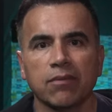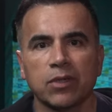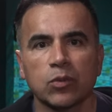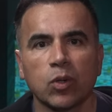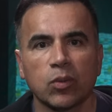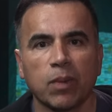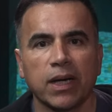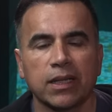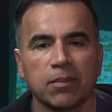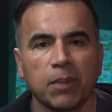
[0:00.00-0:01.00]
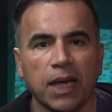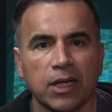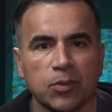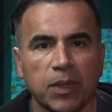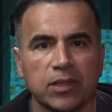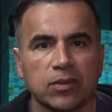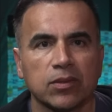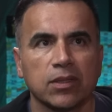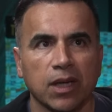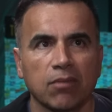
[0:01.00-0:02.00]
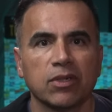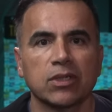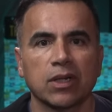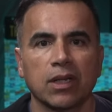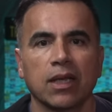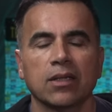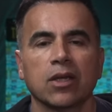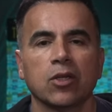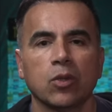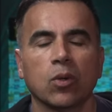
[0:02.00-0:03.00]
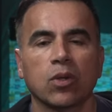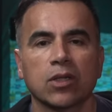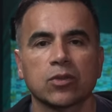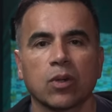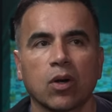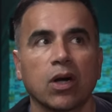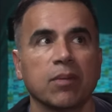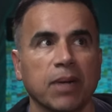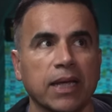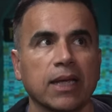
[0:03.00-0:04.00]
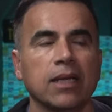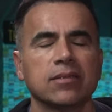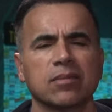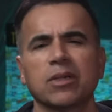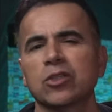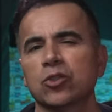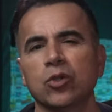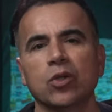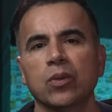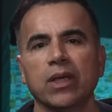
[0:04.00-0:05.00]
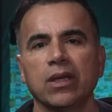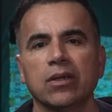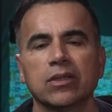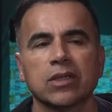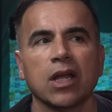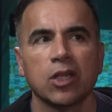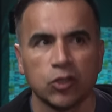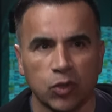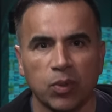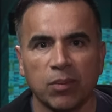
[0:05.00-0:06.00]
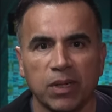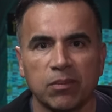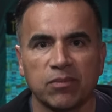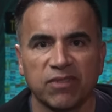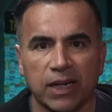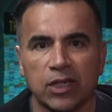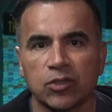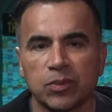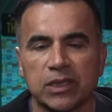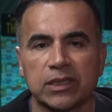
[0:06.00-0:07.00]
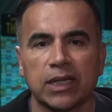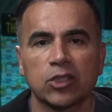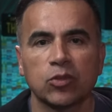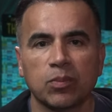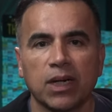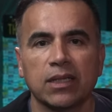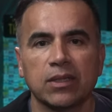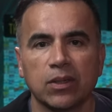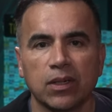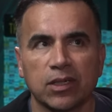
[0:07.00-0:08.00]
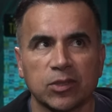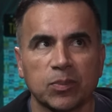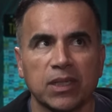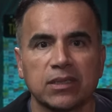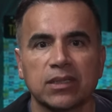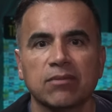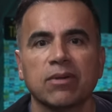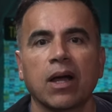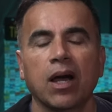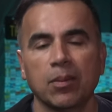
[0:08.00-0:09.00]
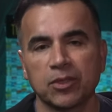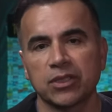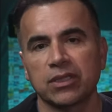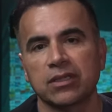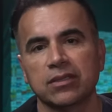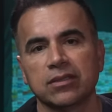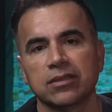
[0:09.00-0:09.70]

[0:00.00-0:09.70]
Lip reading: if it's worth buying the package based on the average length you hold on to a car. In my case, about 2 to 3 years. So it would have been a financial mistake to buy the expensive option.